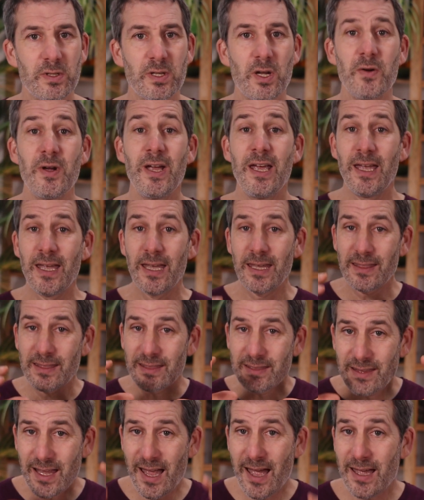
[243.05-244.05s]
So
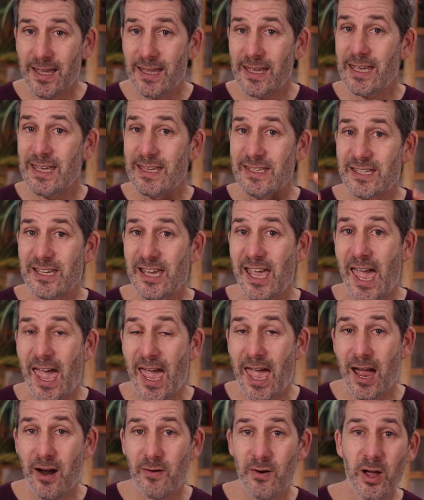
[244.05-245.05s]
that is the
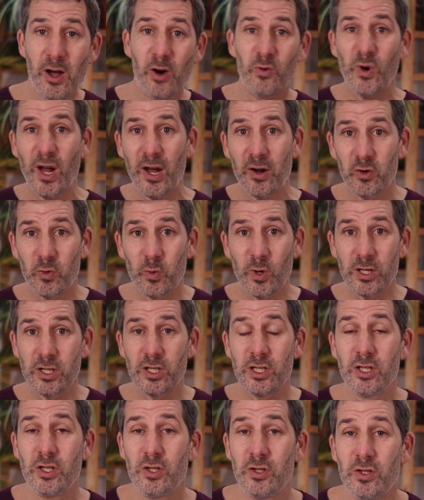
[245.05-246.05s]
area around
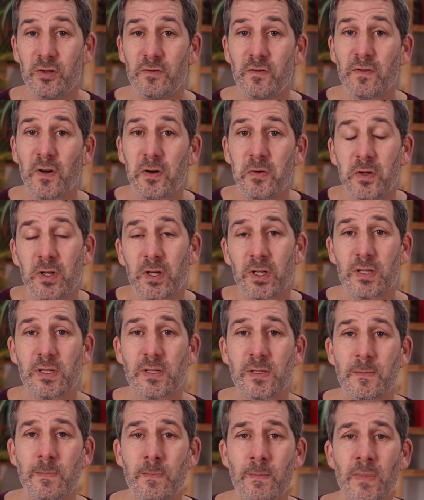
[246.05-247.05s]
which you should
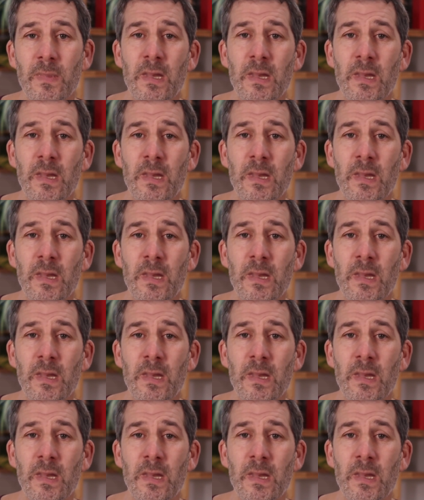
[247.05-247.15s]
focus.